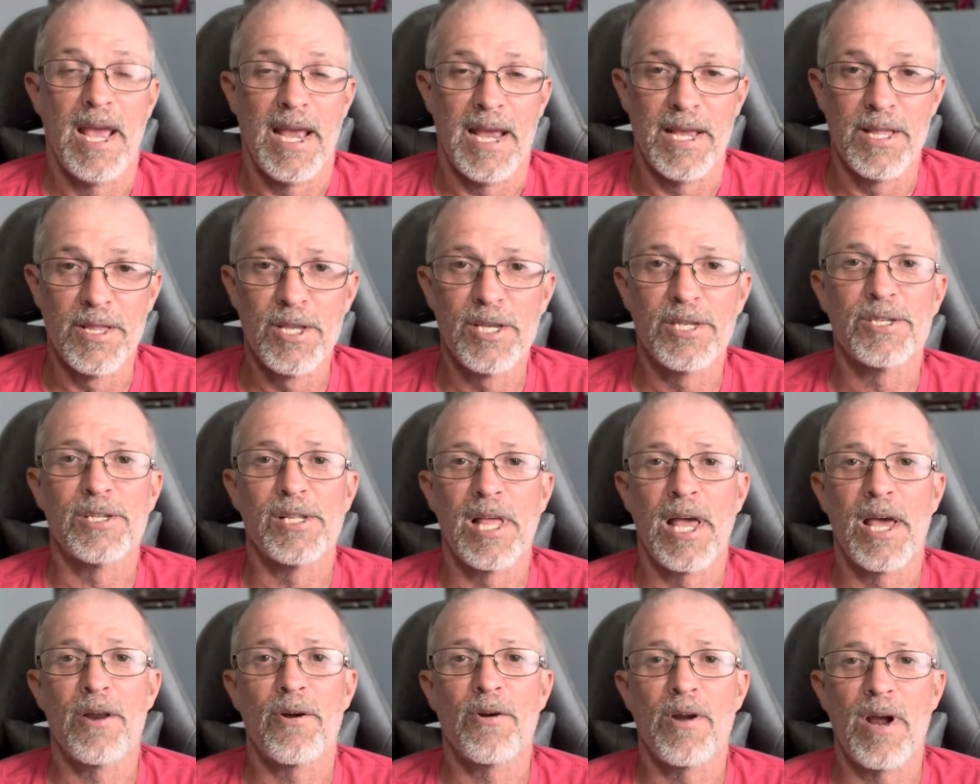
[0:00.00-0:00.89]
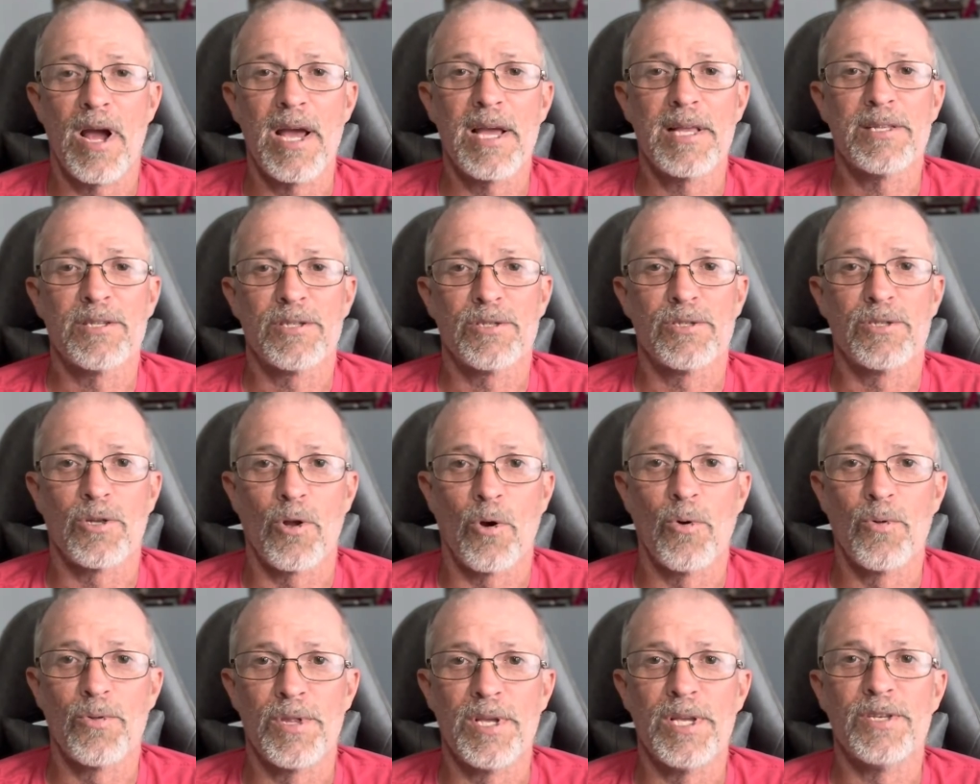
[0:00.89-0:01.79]
In this letter, I
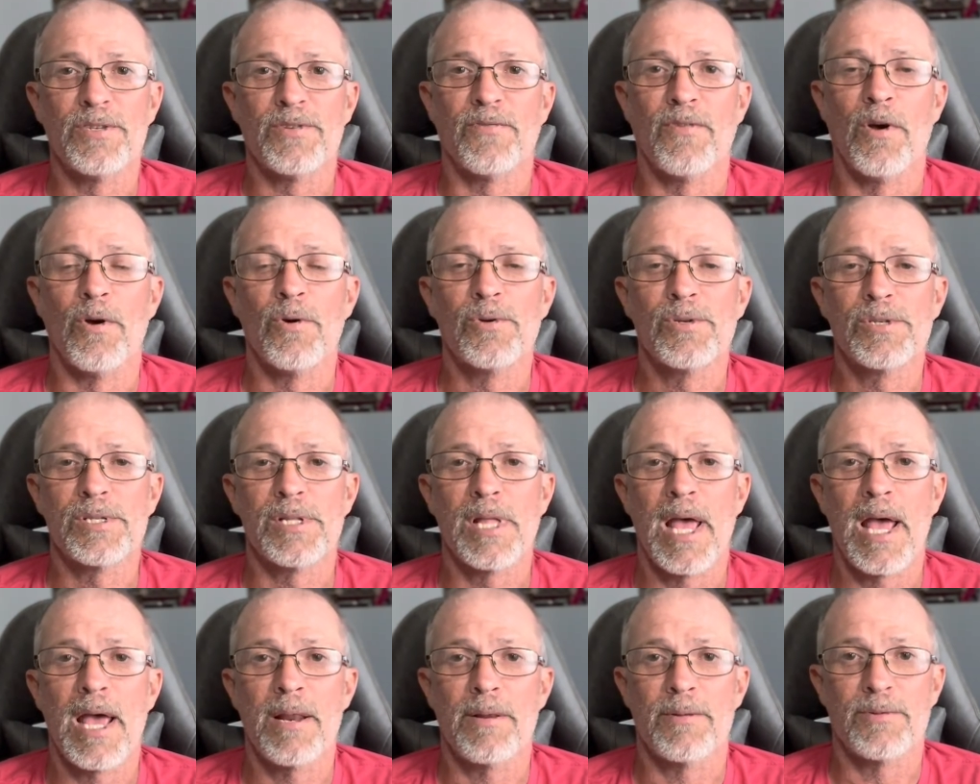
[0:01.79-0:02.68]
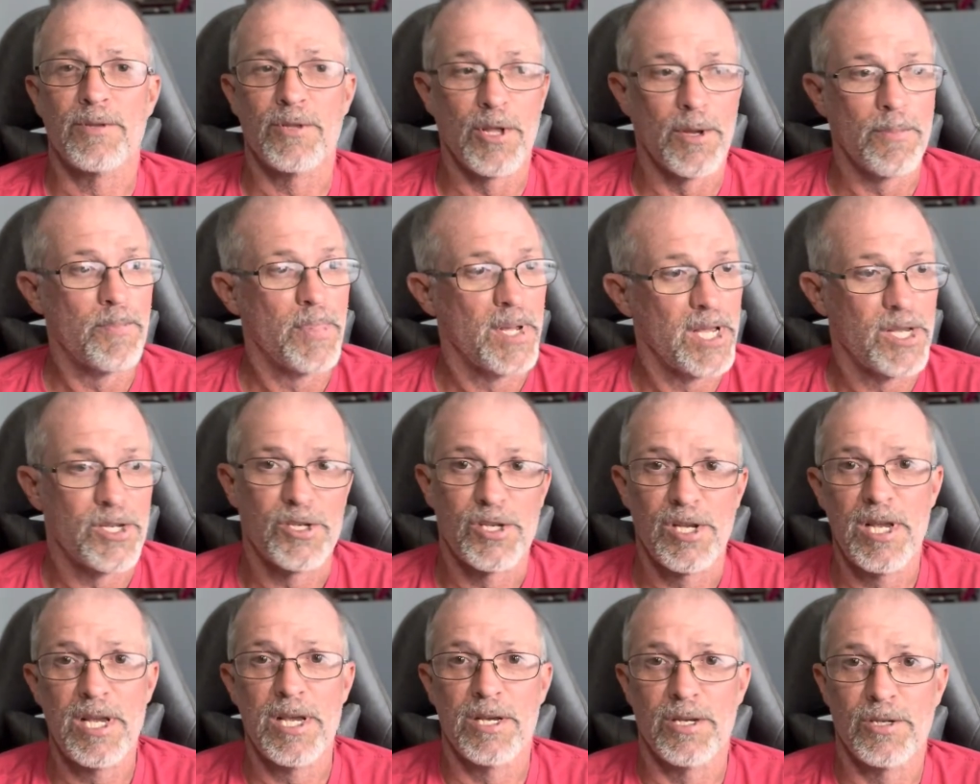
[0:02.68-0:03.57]
told these folks that the
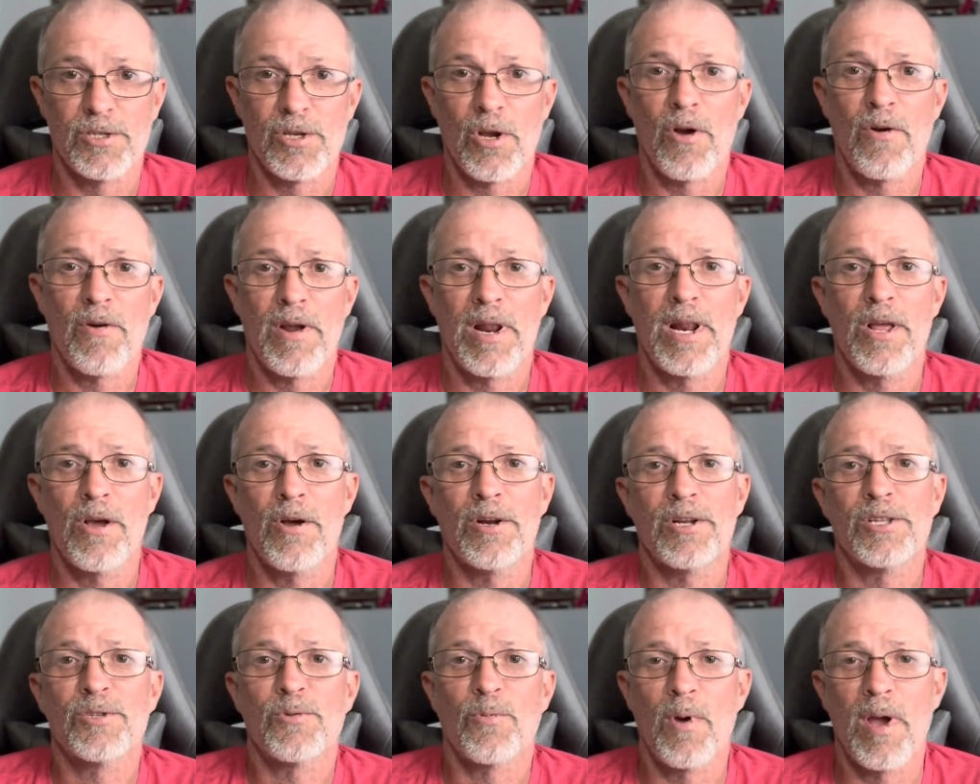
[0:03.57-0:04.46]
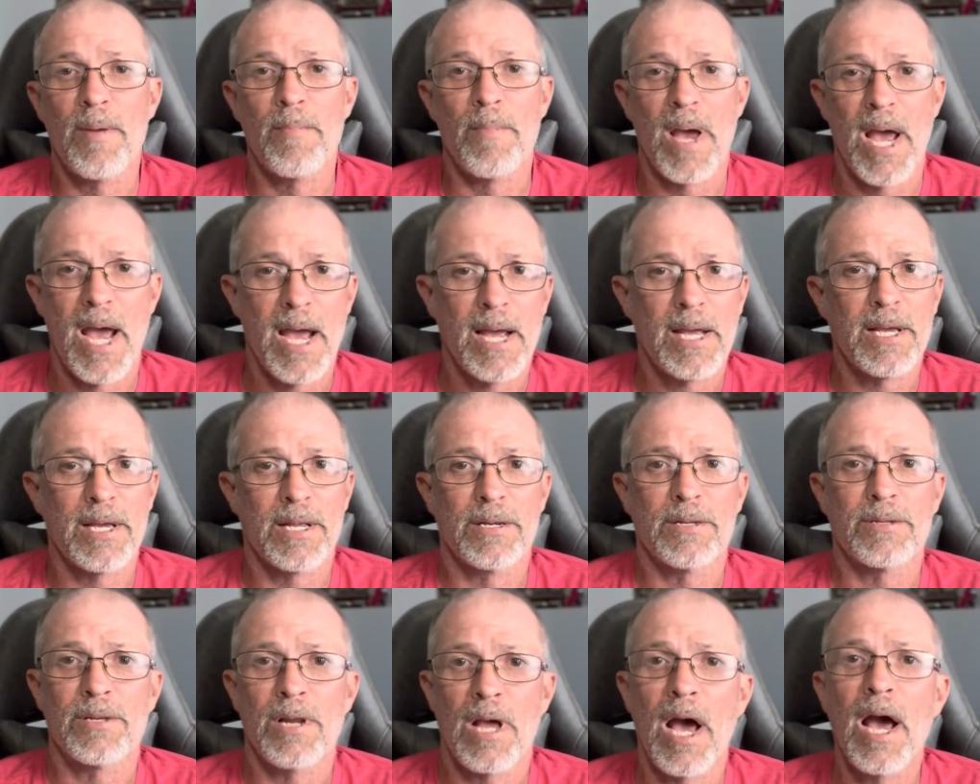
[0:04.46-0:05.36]
PC is already on its way back,
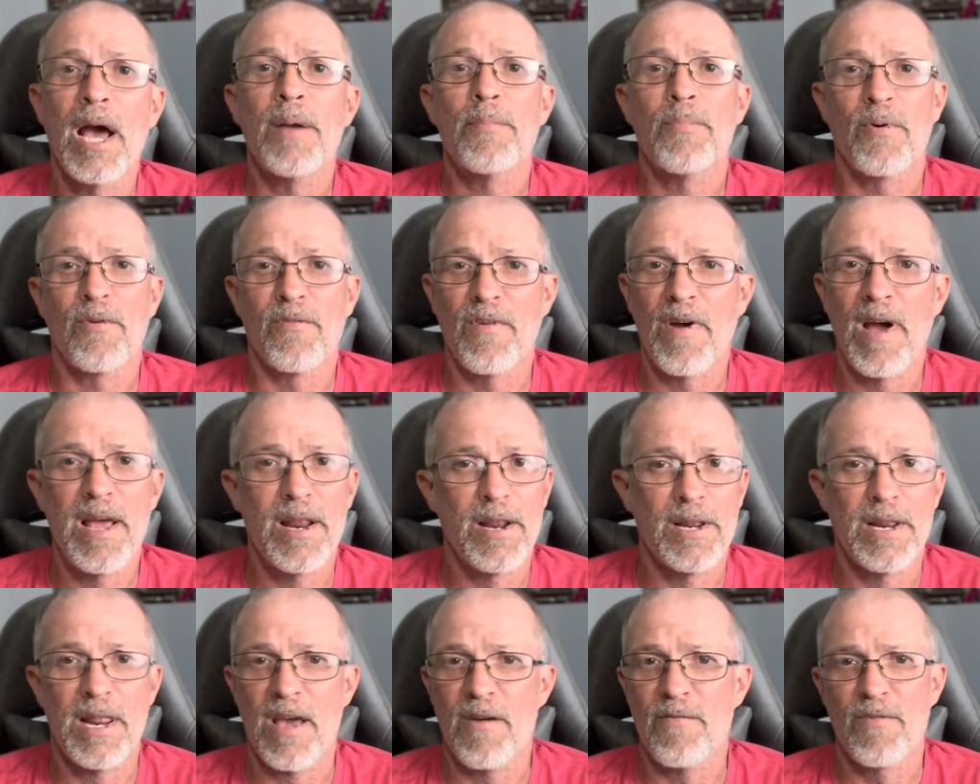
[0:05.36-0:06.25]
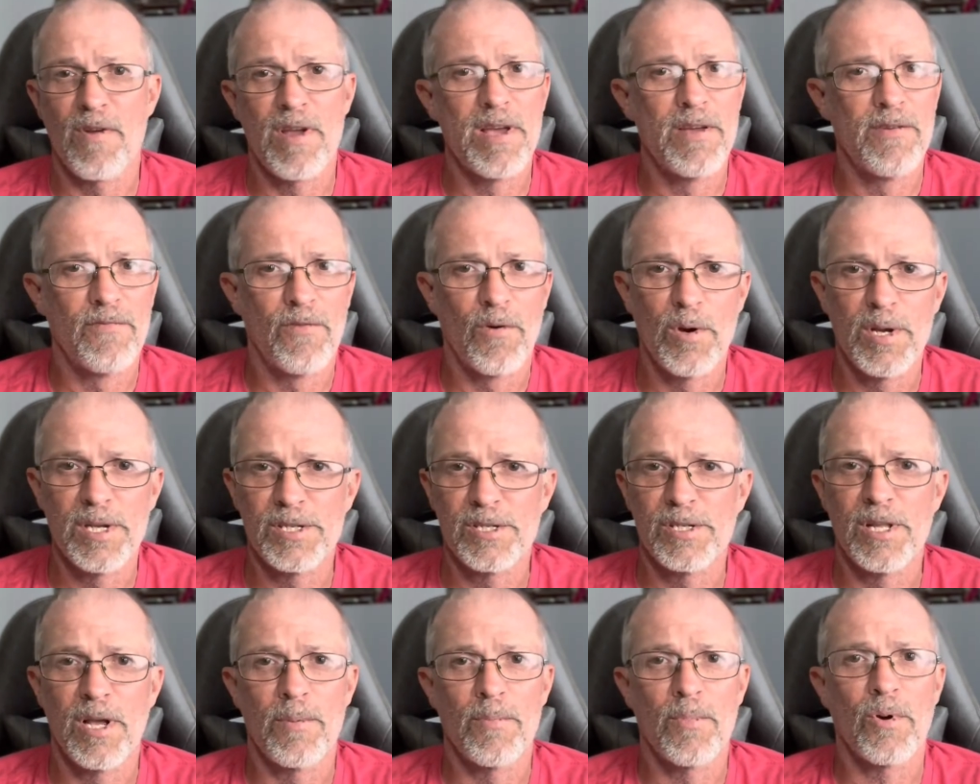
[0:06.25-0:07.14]
and I provided every
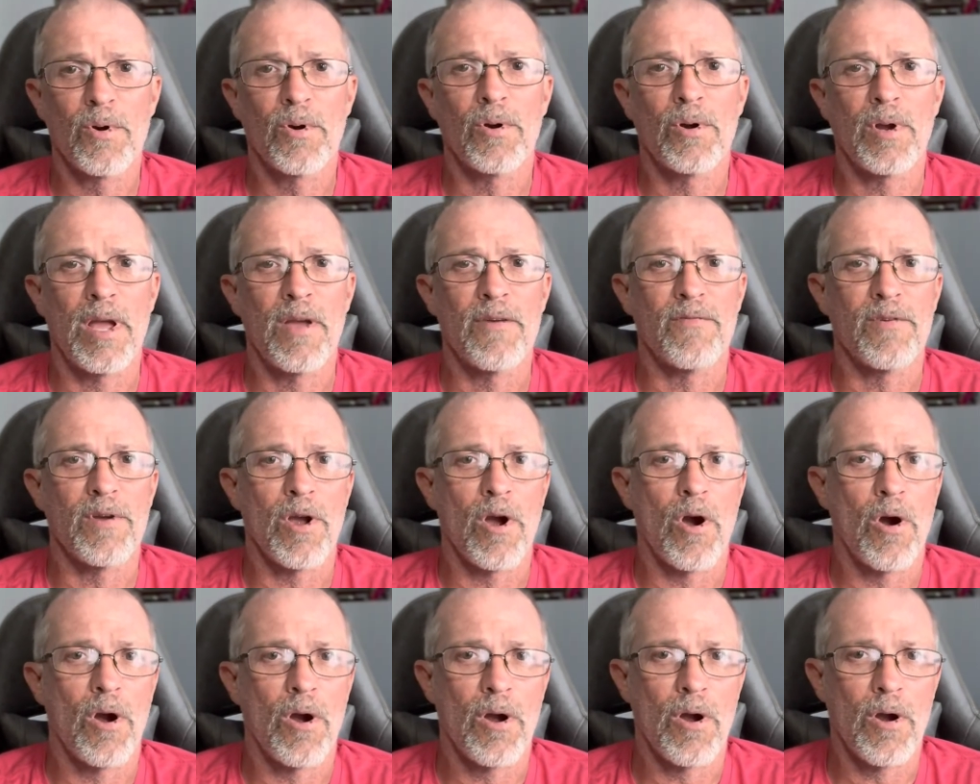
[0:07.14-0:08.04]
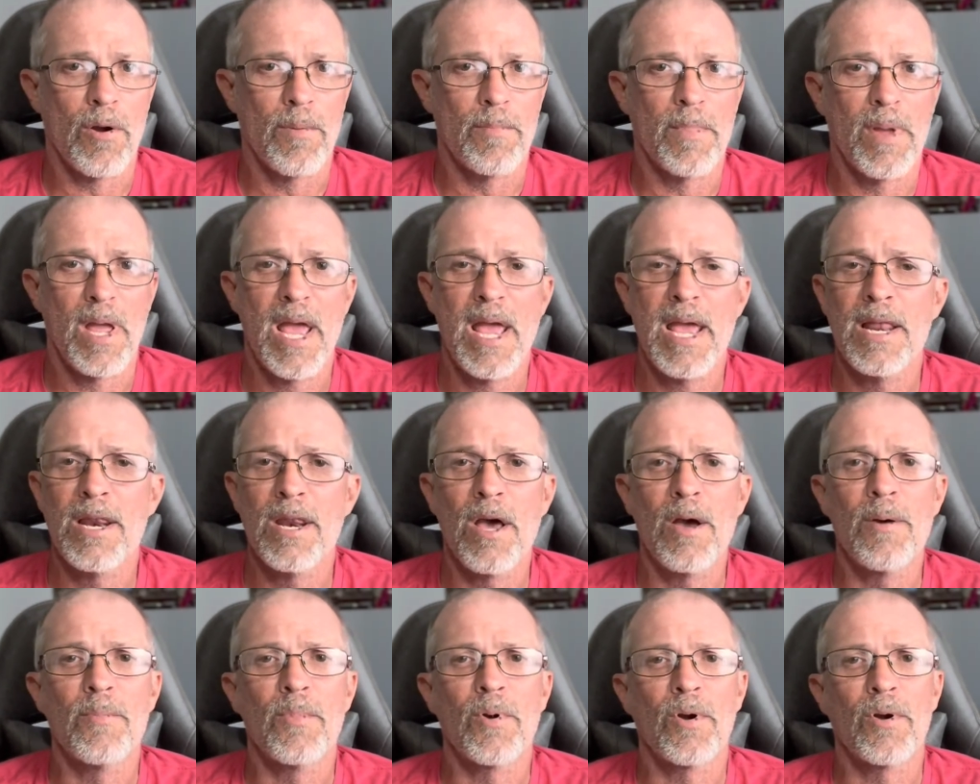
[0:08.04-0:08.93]
invoice number, every RMA
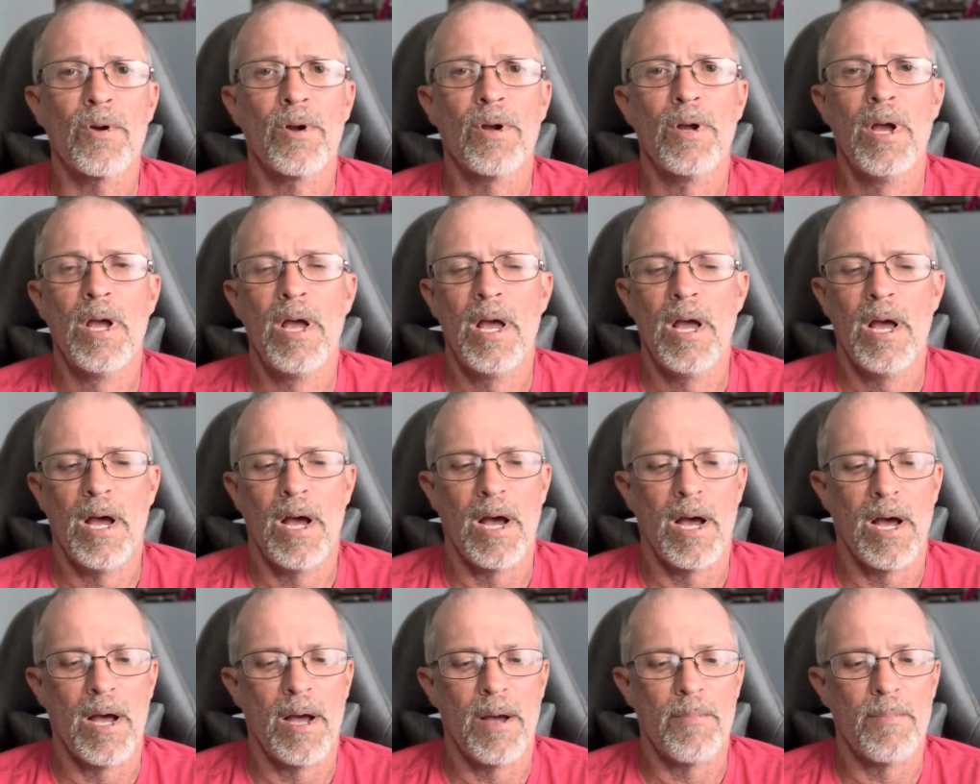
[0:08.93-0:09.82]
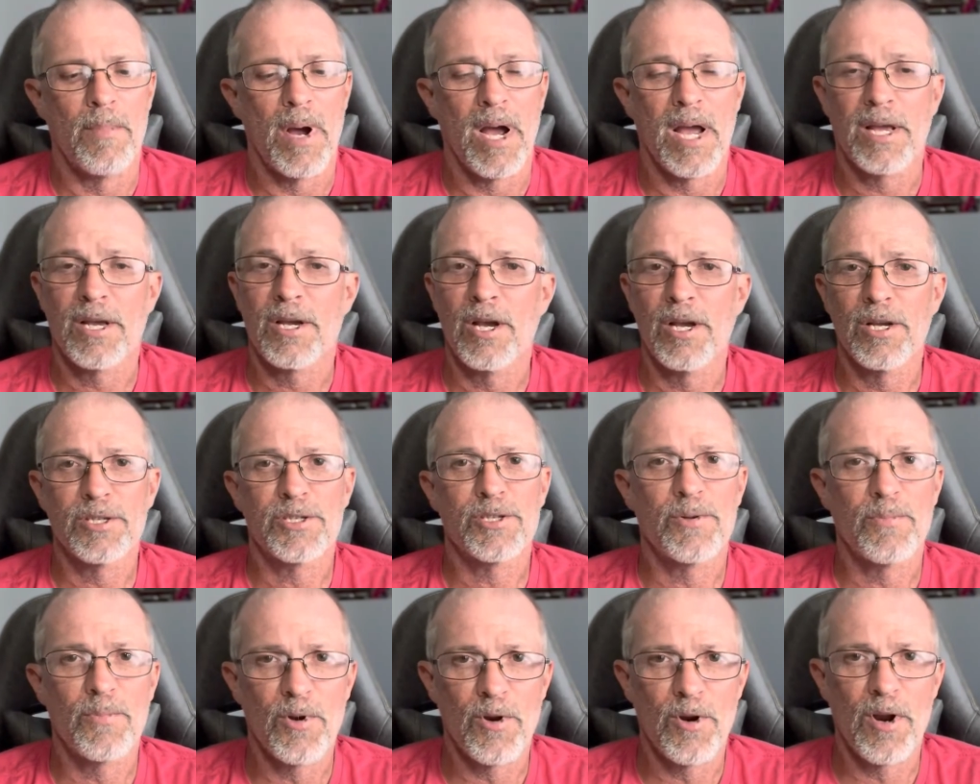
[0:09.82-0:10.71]
number, my
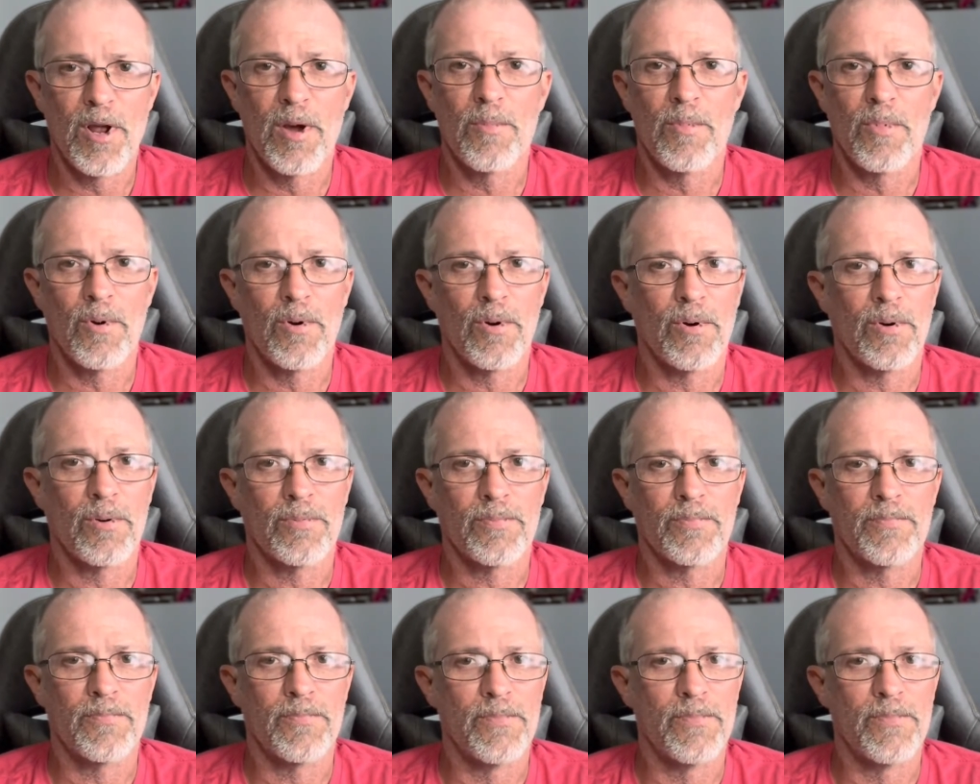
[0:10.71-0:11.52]
customer number.